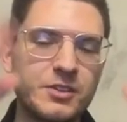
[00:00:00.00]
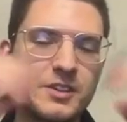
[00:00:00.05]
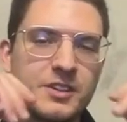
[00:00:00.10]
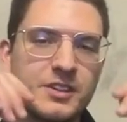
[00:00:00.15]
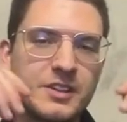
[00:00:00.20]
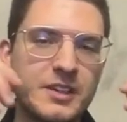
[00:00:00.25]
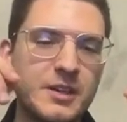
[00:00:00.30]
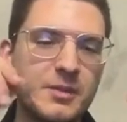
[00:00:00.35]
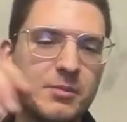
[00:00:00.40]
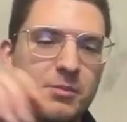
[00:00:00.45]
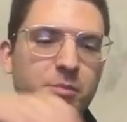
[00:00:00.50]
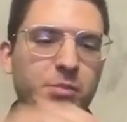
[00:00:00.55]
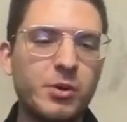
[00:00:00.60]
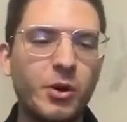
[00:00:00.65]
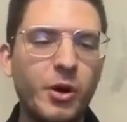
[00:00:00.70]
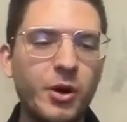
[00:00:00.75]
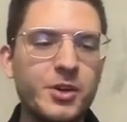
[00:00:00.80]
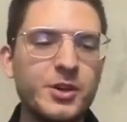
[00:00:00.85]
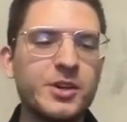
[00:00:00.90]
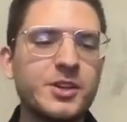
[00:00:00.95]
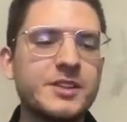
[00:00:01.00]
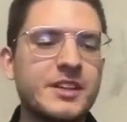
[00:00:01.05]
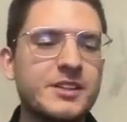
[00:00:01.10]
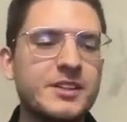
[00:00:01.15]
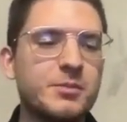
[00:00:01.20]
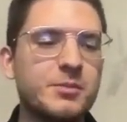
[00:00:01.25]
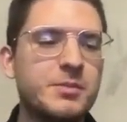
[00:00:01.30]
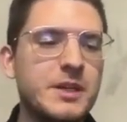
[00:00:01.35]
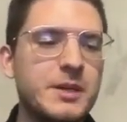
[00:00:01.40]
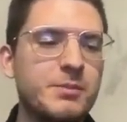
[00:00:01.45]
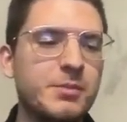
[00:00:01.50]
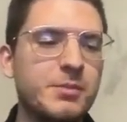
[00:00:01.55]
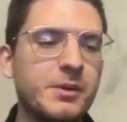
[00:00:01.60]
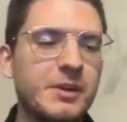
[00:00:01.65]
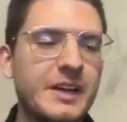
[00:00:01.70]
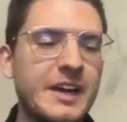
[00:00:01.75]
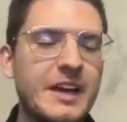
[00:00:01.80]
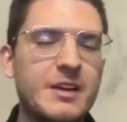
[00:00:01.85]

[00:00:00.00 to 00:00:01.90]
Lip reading: an employer that the people